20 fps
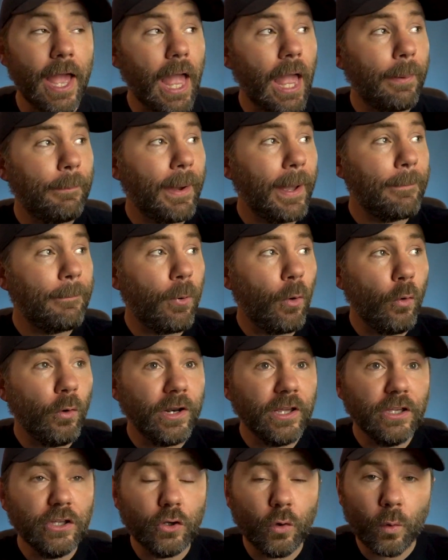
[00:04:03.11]
And by
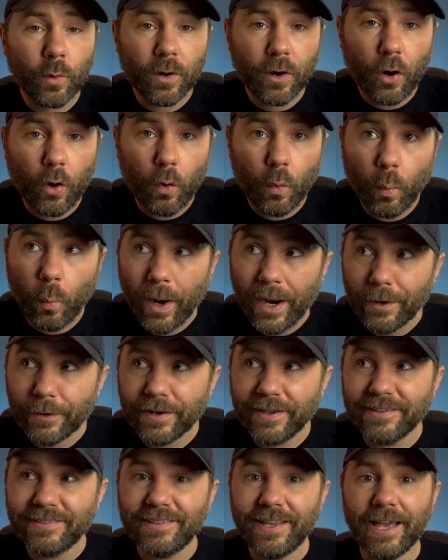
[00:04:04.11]
putting your
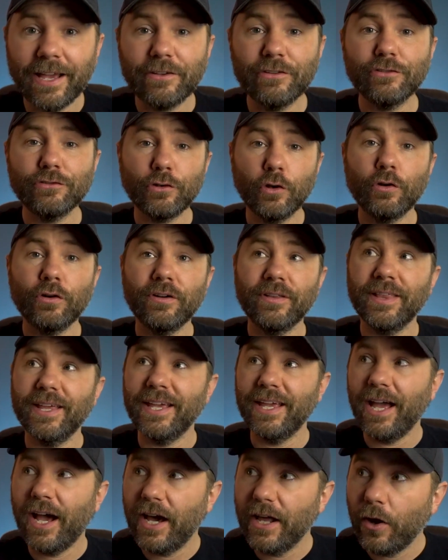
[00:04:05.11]
awareness
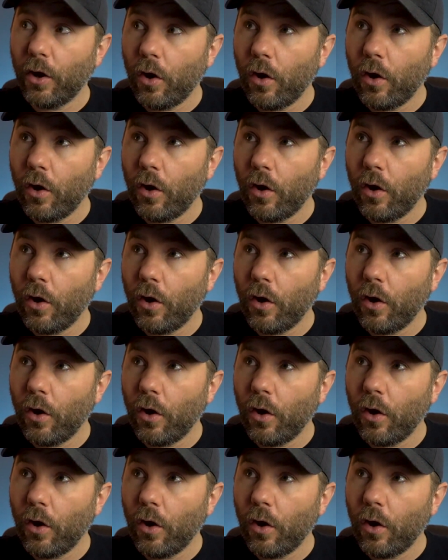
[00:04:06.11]
externally on